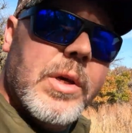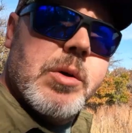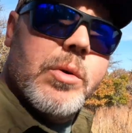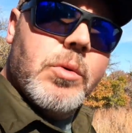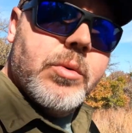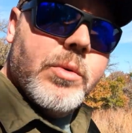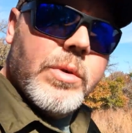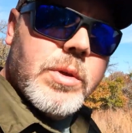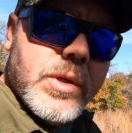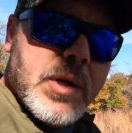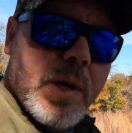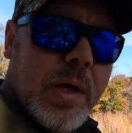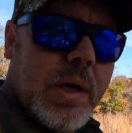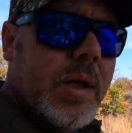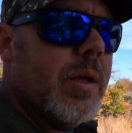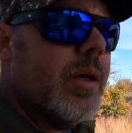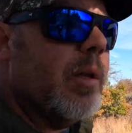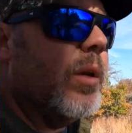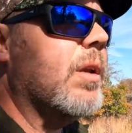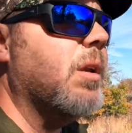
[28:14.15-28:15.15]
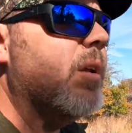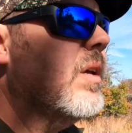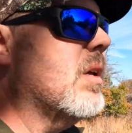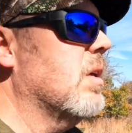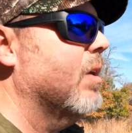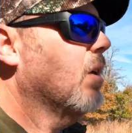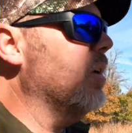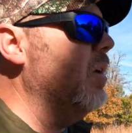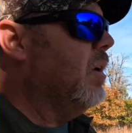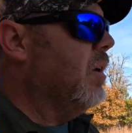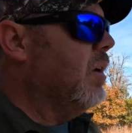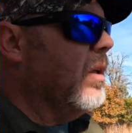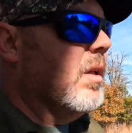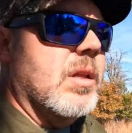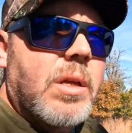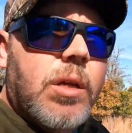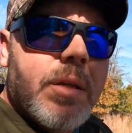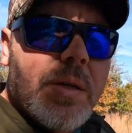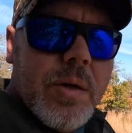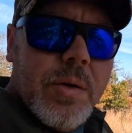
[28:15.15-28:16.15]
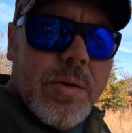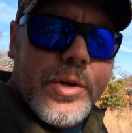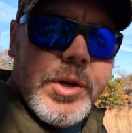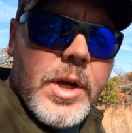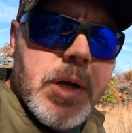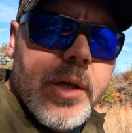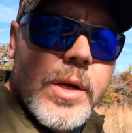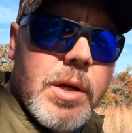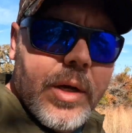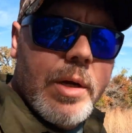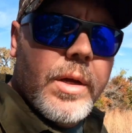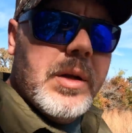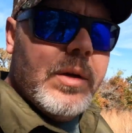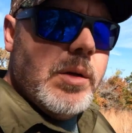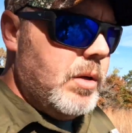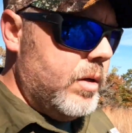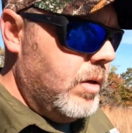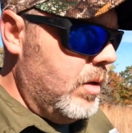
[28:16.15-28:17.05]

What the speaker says: cool to stay in. Let's go check it out.